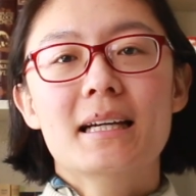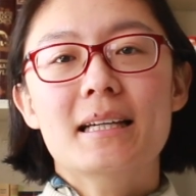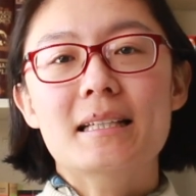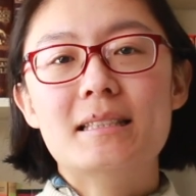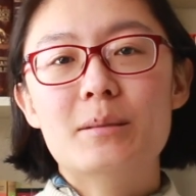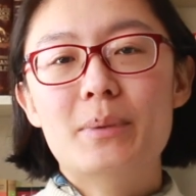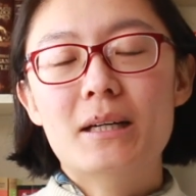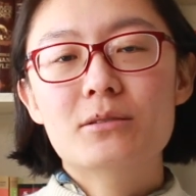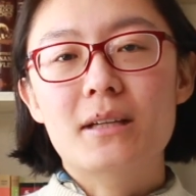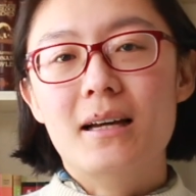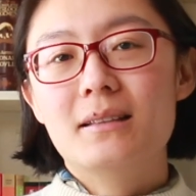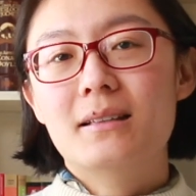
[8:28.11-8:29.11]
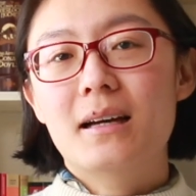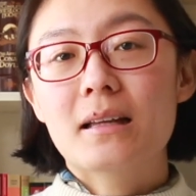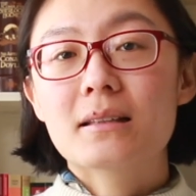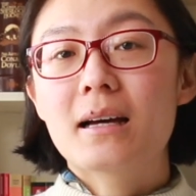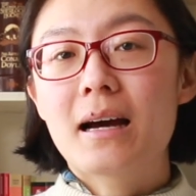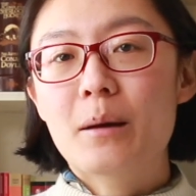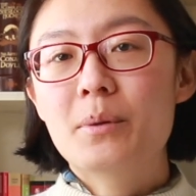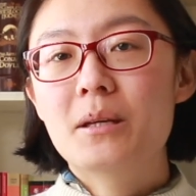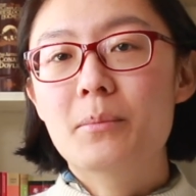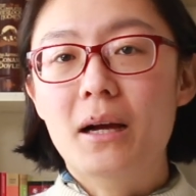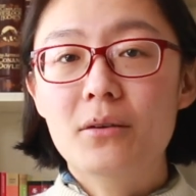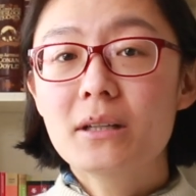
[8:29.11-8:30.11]
it's about an unhappy
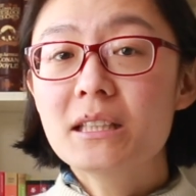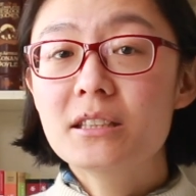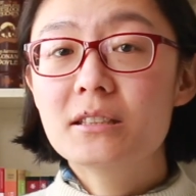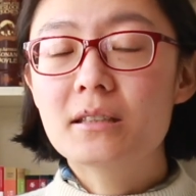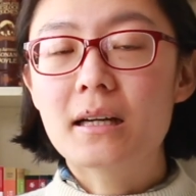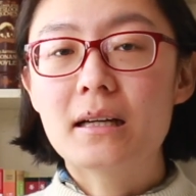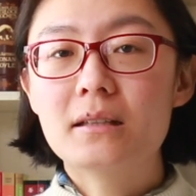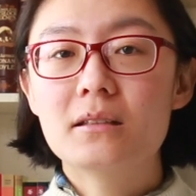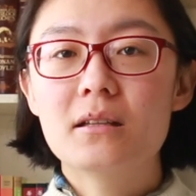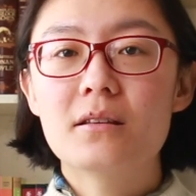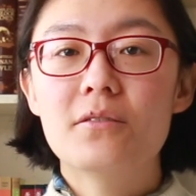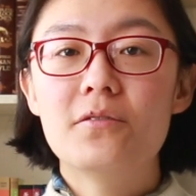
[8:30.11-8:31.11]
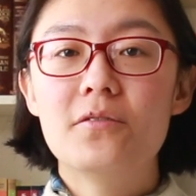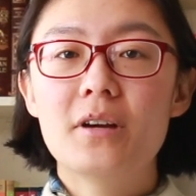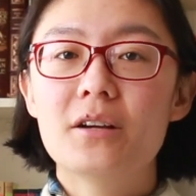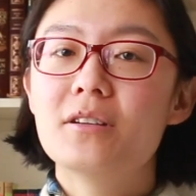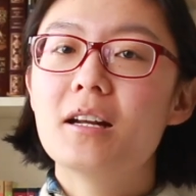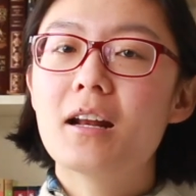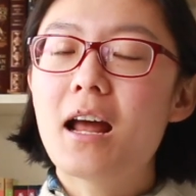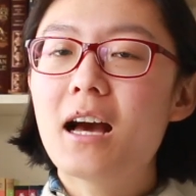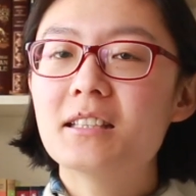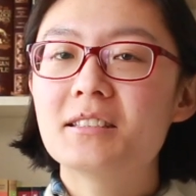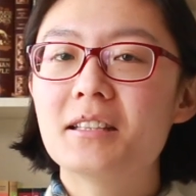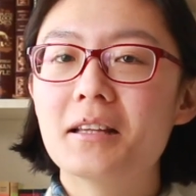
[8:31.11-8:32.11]
marriage, and the very
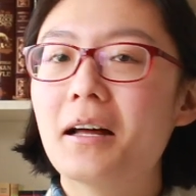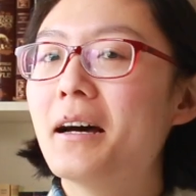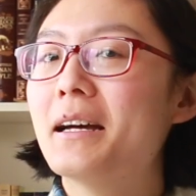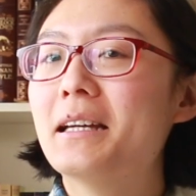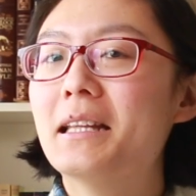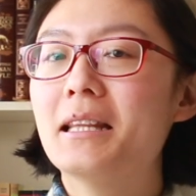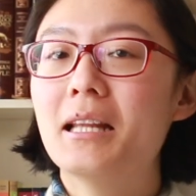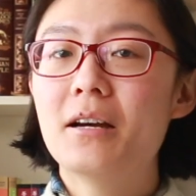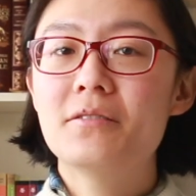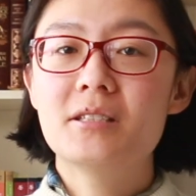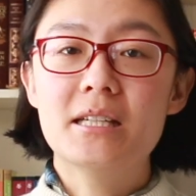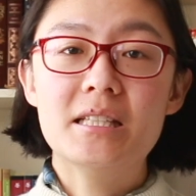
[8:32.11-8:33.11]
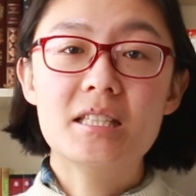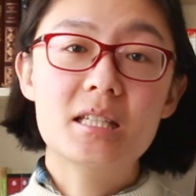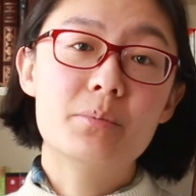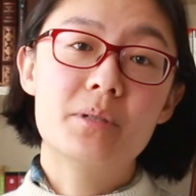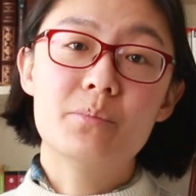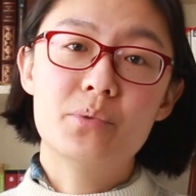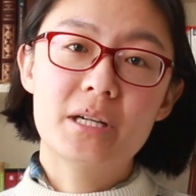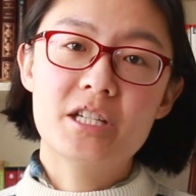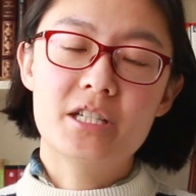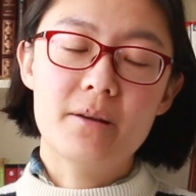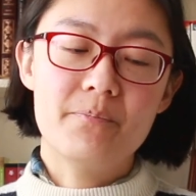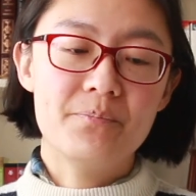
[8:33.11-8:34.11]
last line left a deep
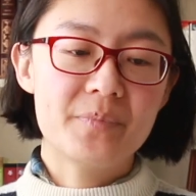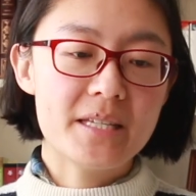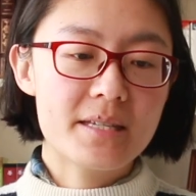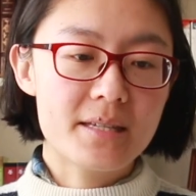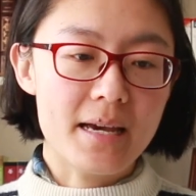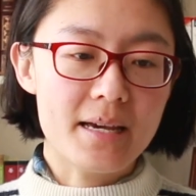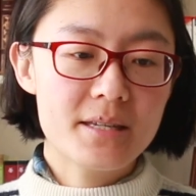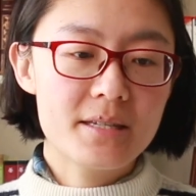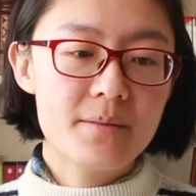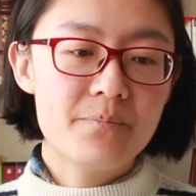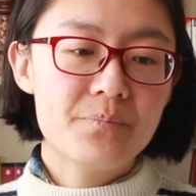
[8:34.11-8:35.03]
impression. It says,